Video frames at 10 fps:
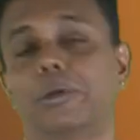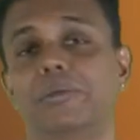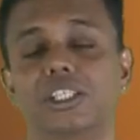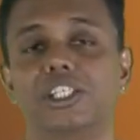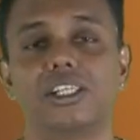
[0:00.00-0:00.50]

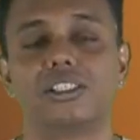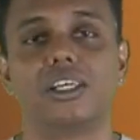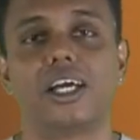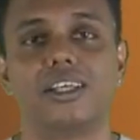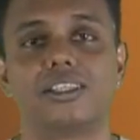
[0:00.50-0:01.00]
maybe the
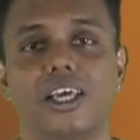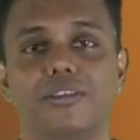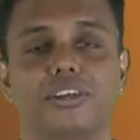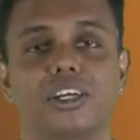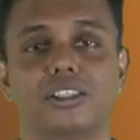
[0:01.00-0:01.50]
Chelsea guys
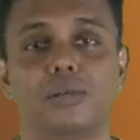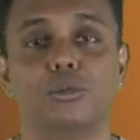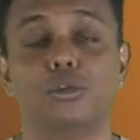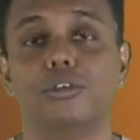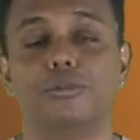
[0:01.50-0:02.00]
have
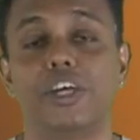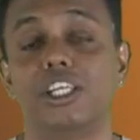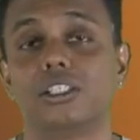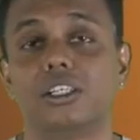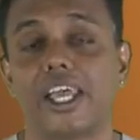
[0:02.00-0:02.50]
some good
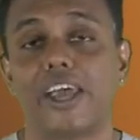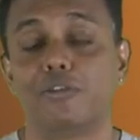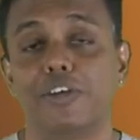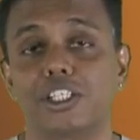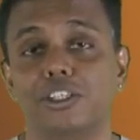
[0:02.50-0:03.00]
facial care or
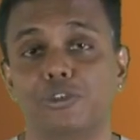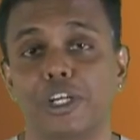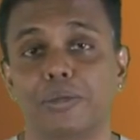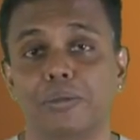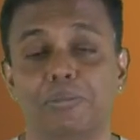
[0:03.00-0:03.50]
facial
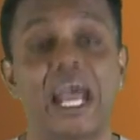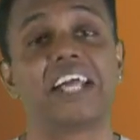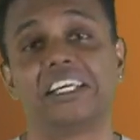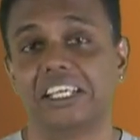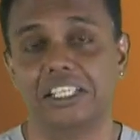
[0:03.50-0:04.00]
treatment
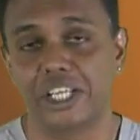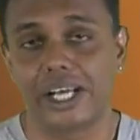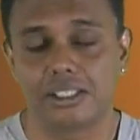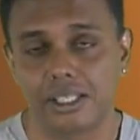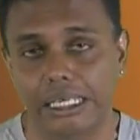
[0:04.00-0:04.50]
back in
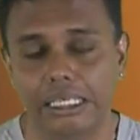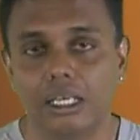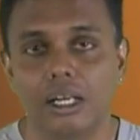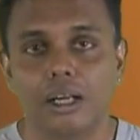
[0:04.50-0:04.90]
Chelsea.